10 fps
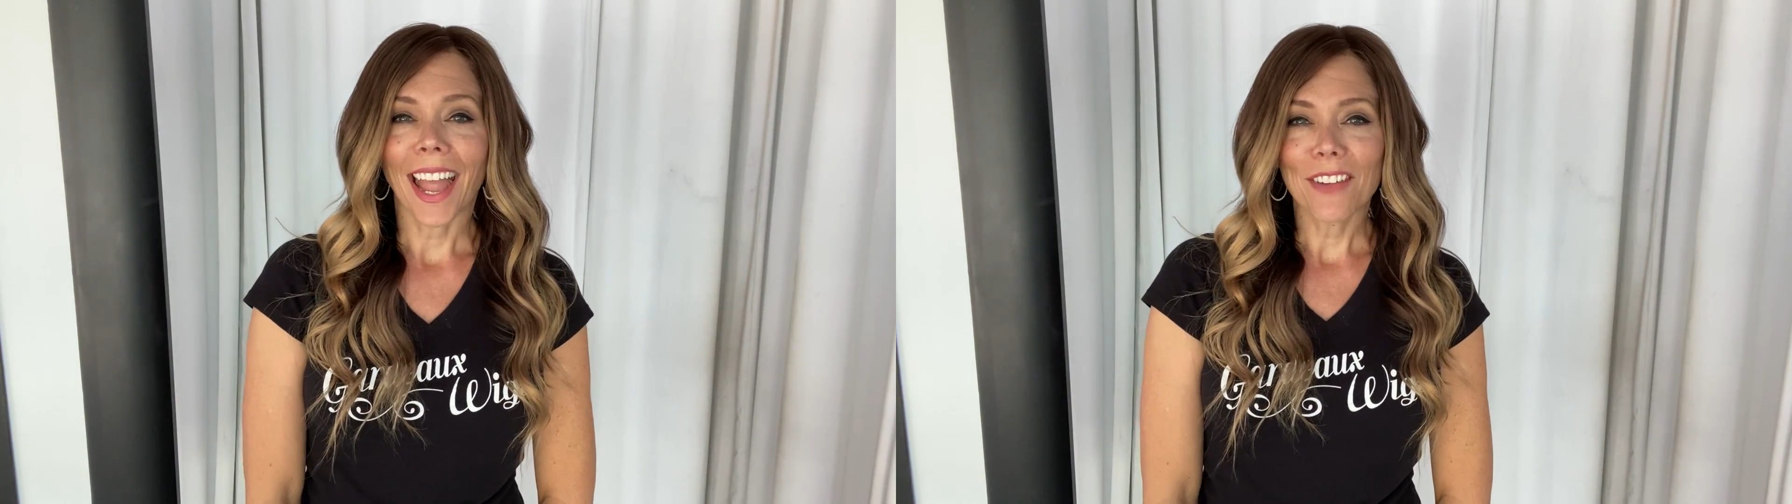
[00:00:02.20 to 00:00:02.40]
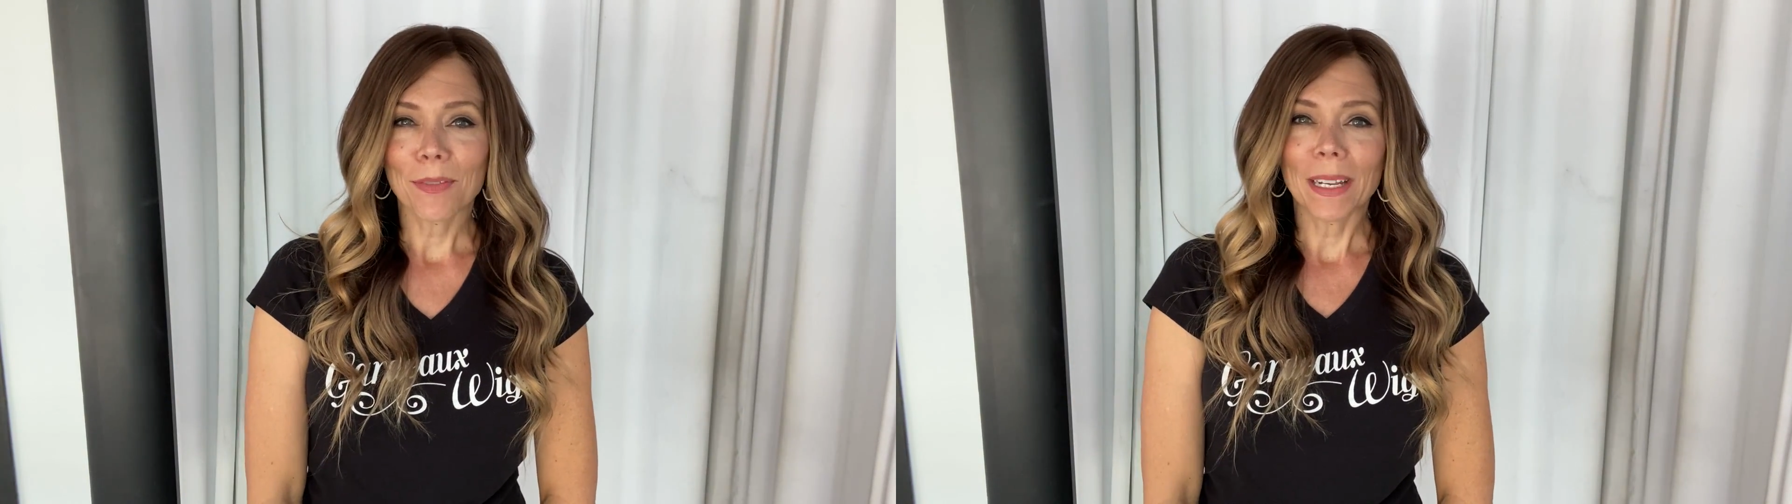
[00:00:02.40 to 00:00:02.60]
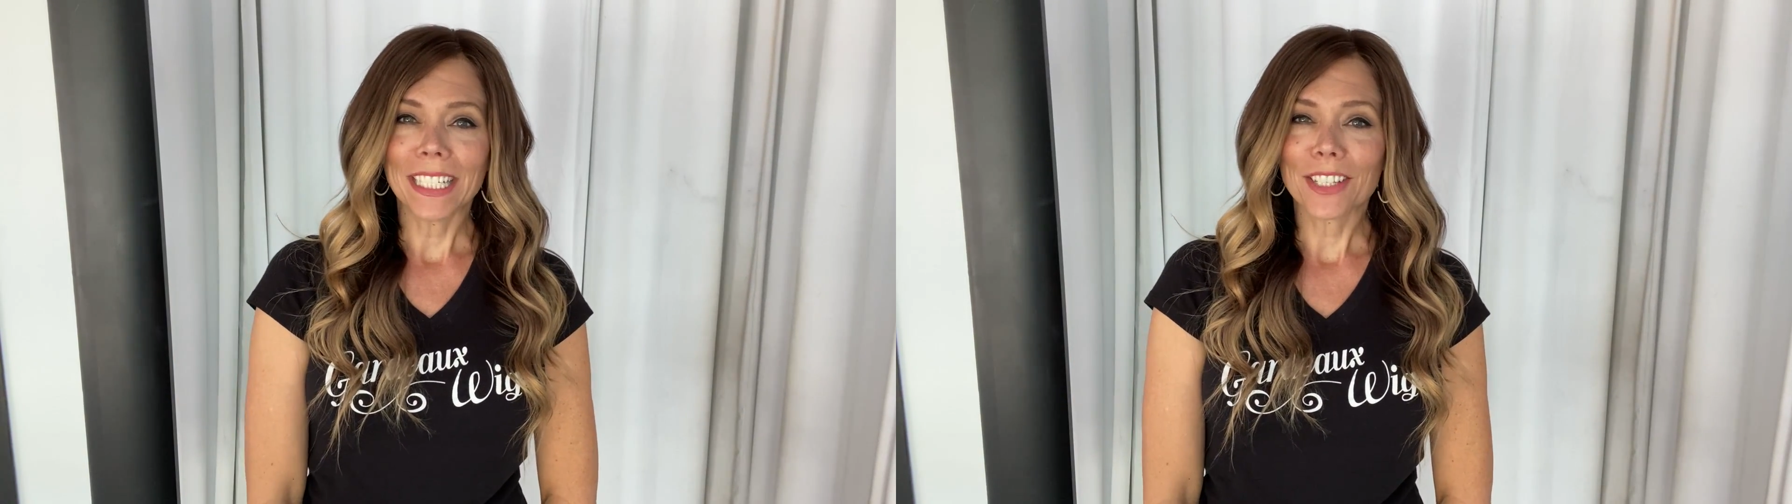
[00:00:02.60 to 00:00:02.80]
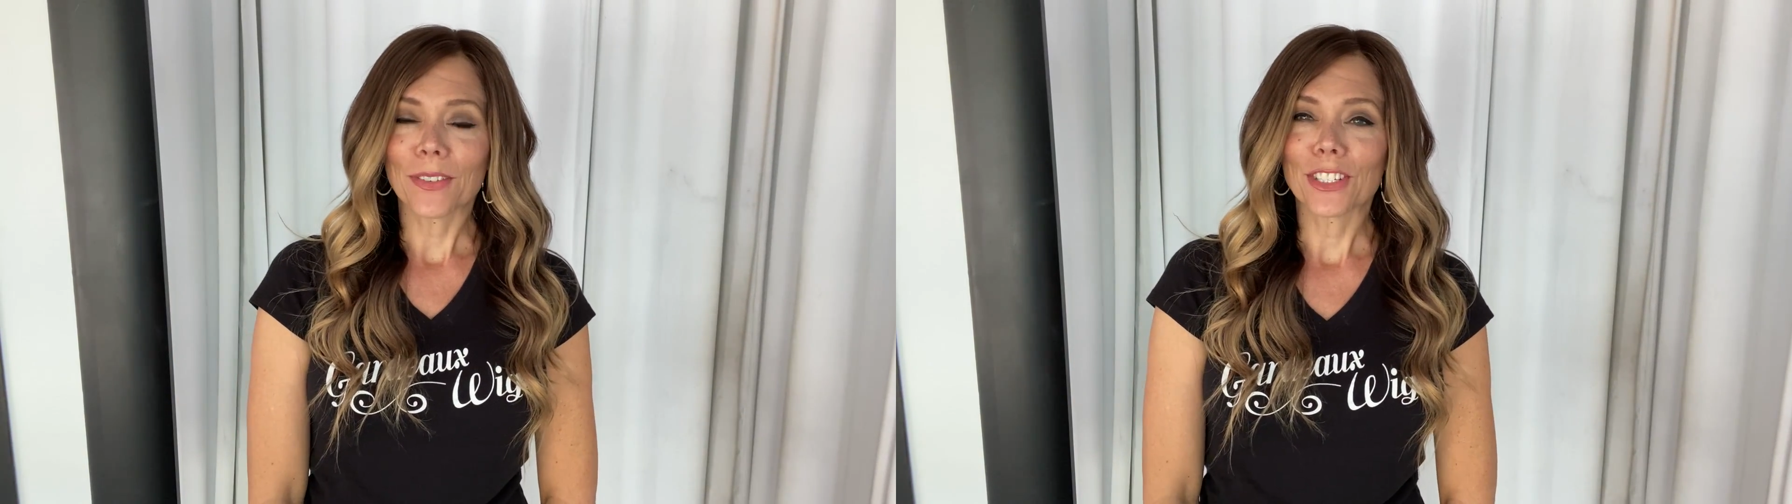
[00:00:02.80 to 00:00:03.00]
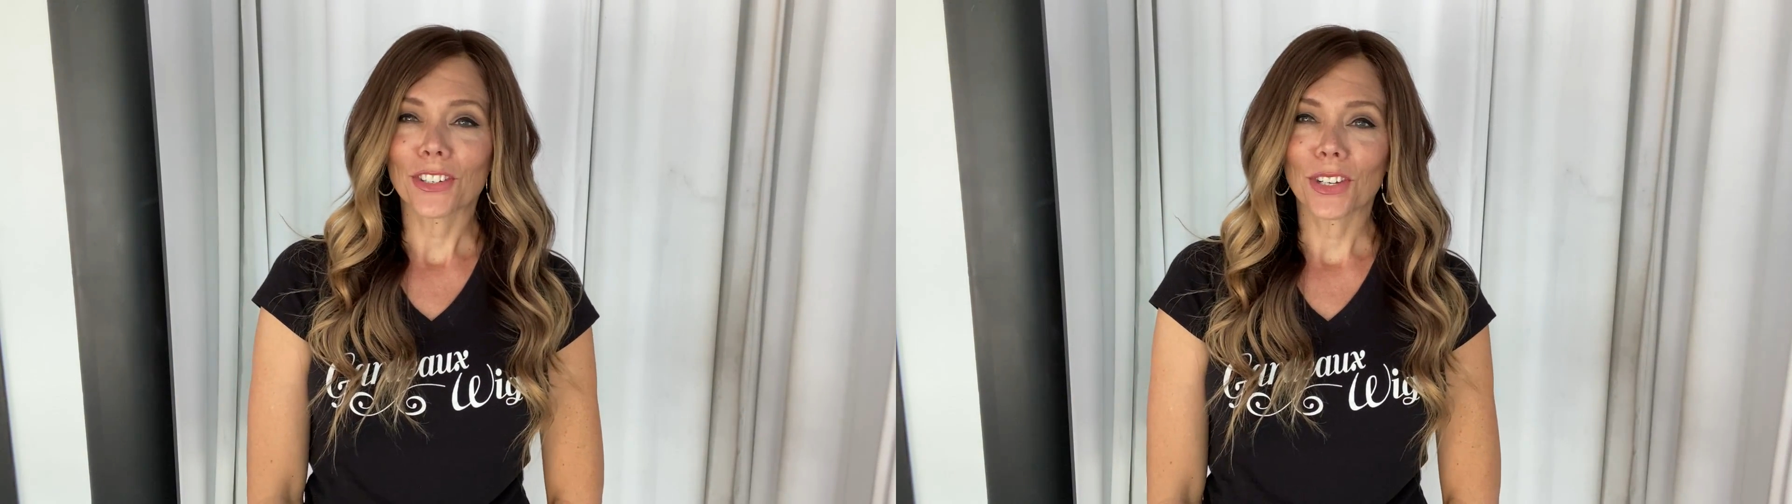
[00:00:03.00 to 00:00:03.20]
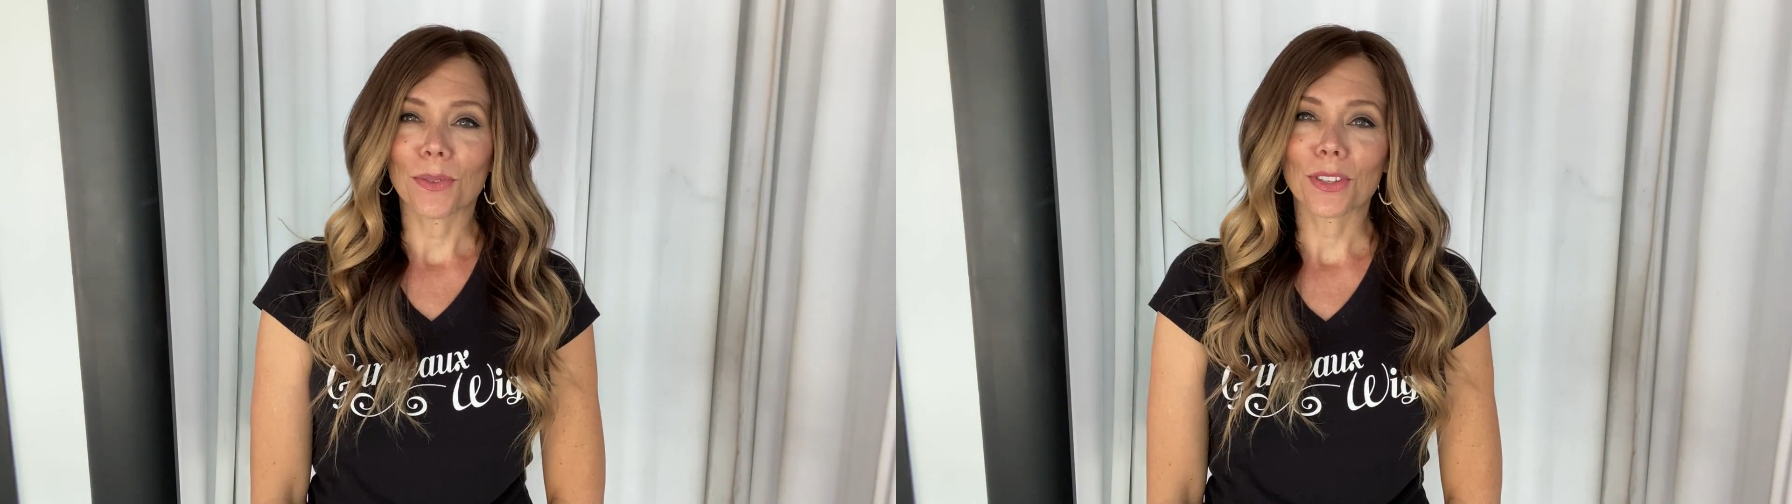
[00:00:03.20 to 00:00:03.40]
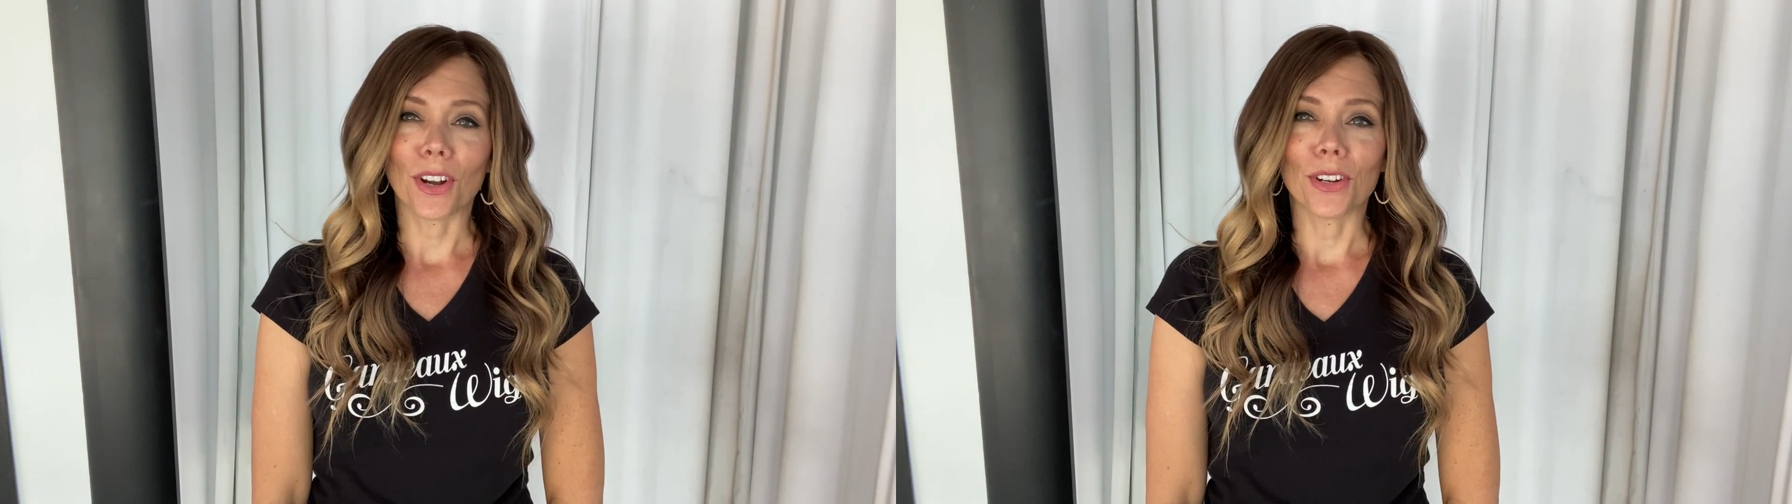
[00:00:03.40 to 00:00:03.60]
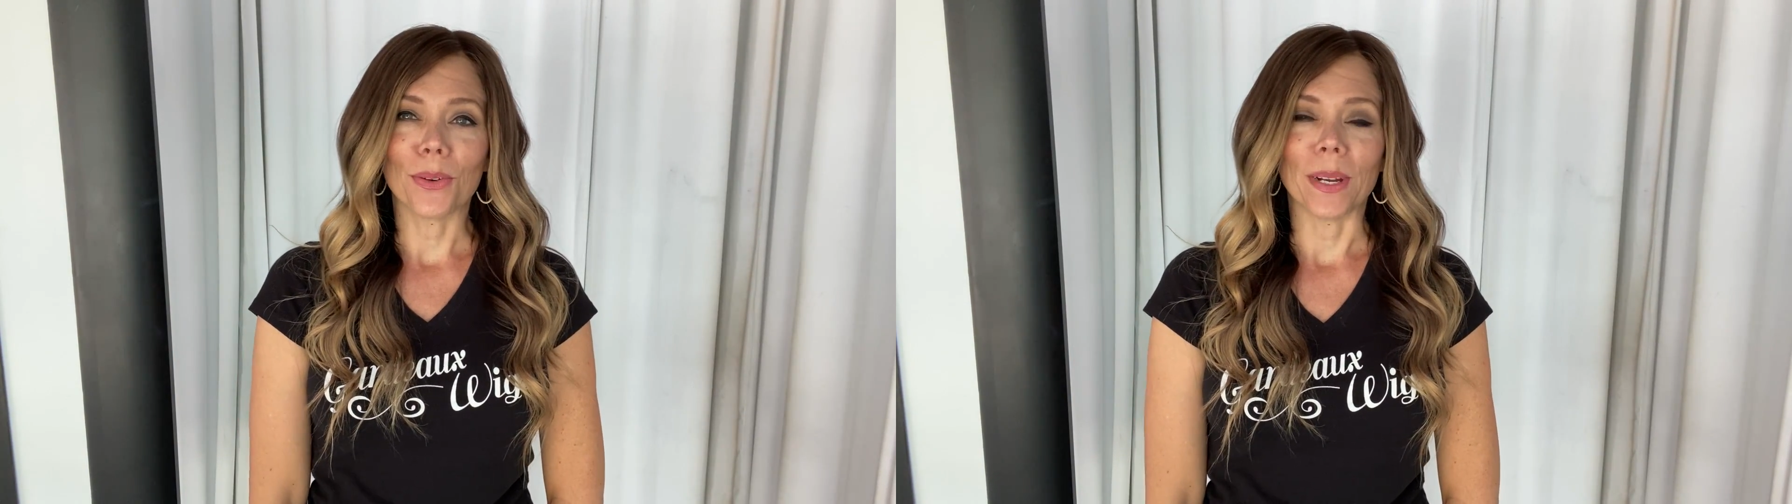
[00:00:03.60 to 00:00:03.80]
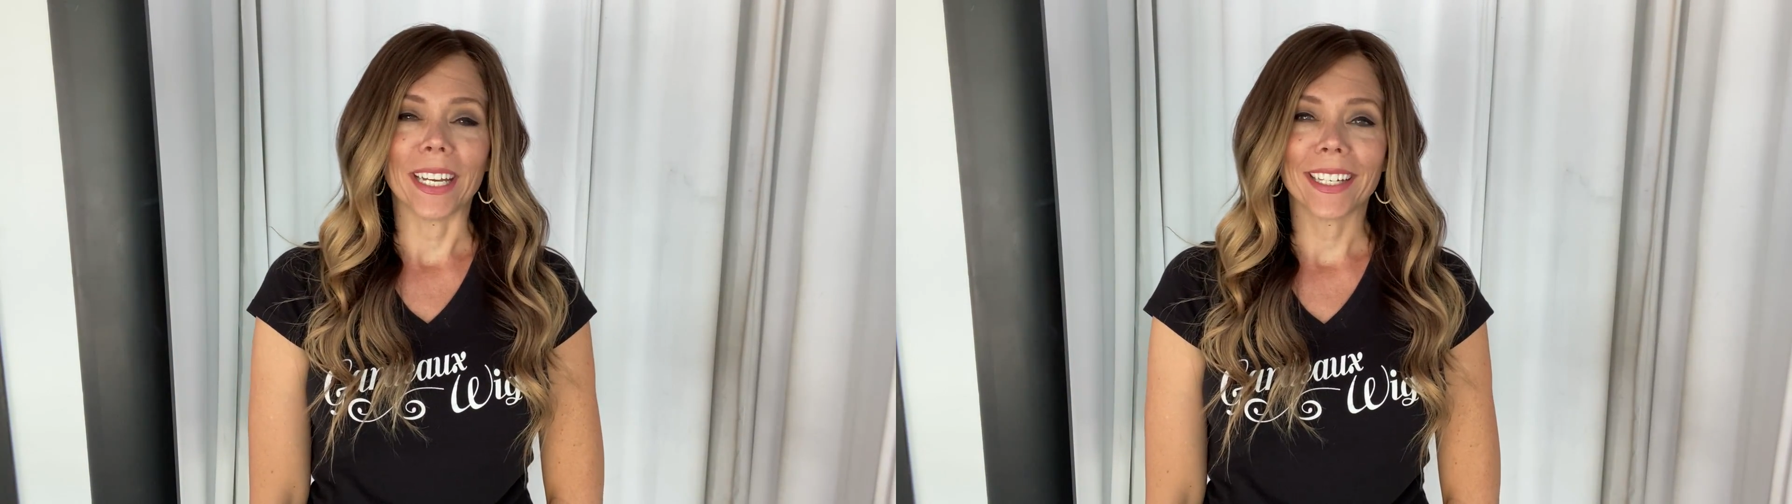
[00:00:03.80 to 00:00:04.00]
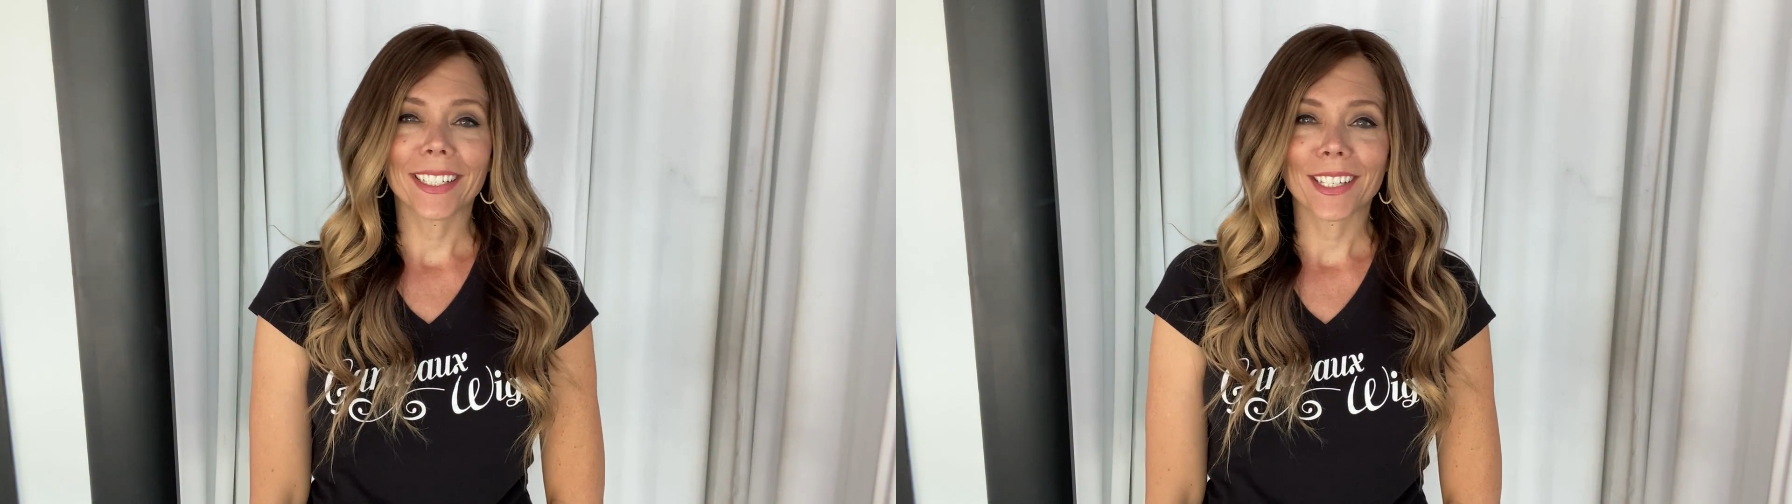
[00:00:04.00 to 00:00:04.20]
everybody, it's Rachel here with Gardeaux
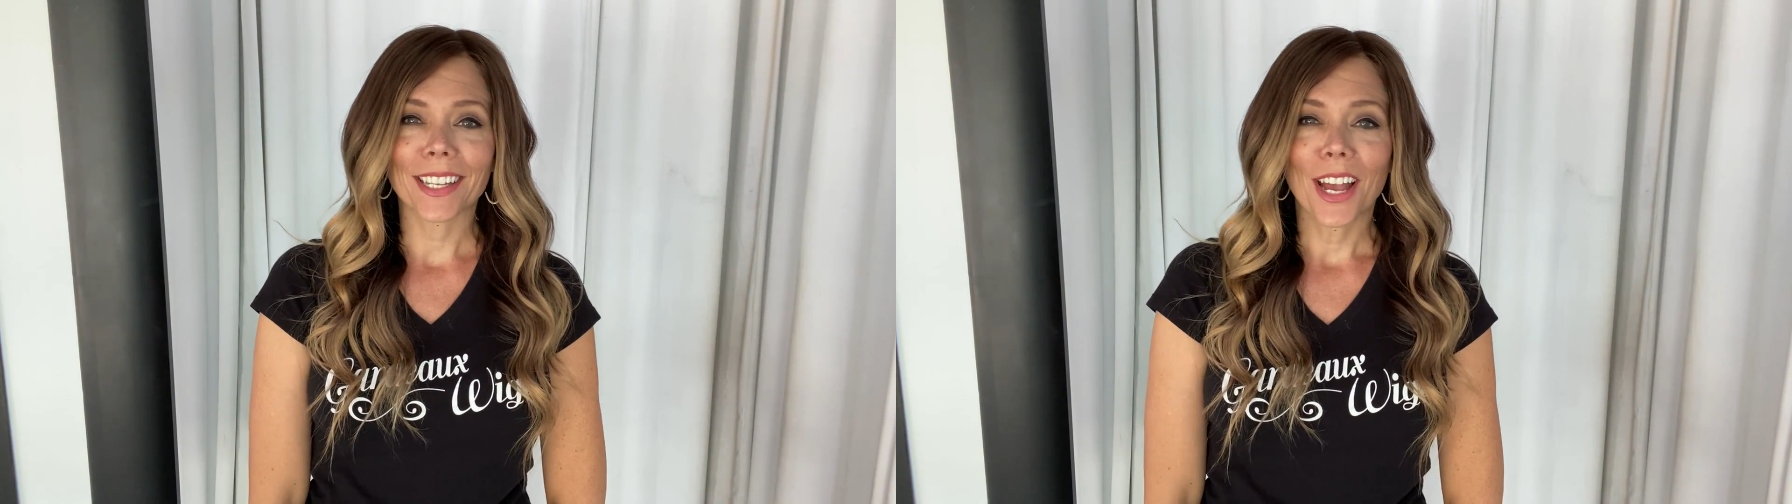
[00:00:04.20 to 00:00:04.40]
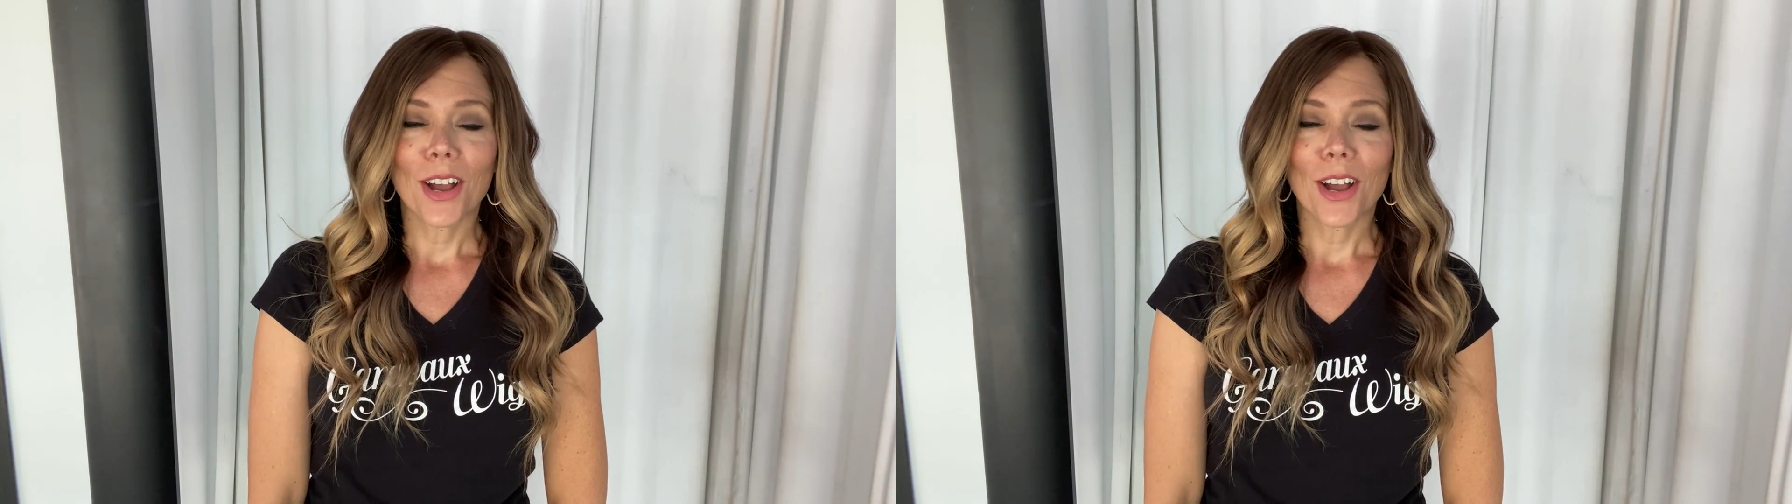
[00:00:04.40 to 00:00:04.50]
Wigs.